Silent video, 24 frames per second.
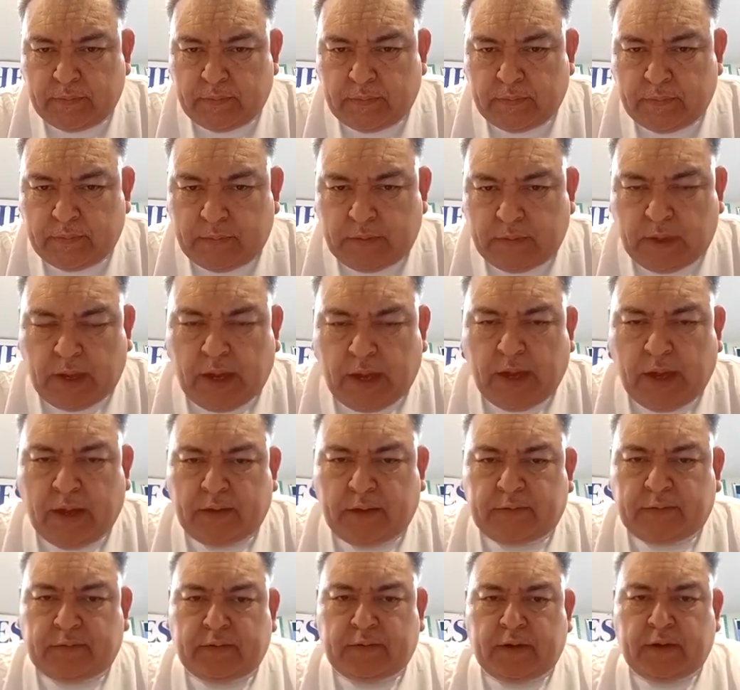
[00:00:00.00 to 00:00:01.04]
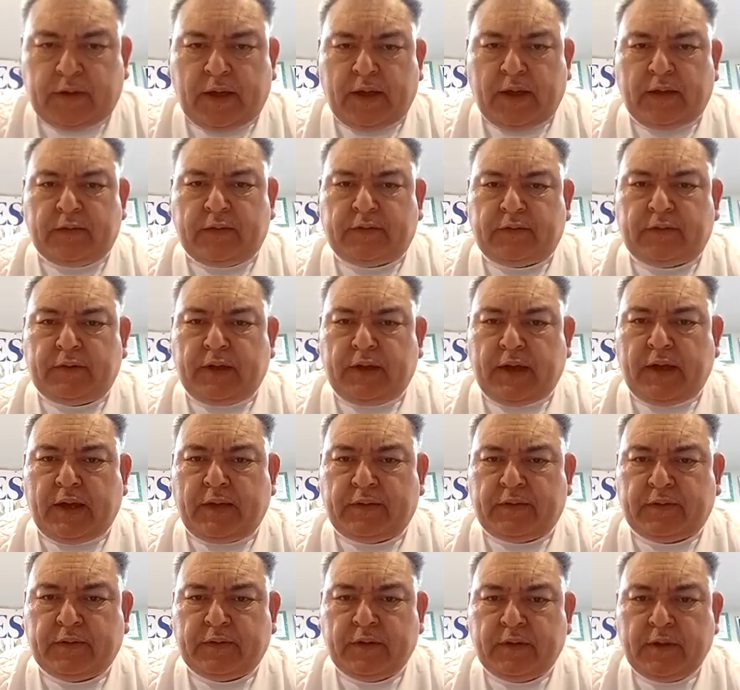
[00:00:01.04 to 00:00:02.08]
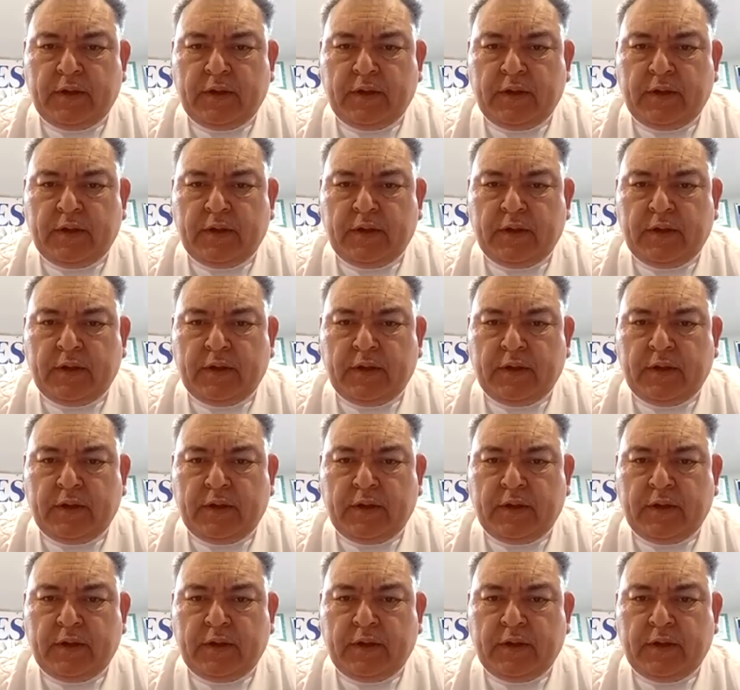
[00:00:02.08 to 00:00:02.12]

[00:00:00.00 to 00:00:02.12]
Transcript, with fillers: Yes, yes, yes.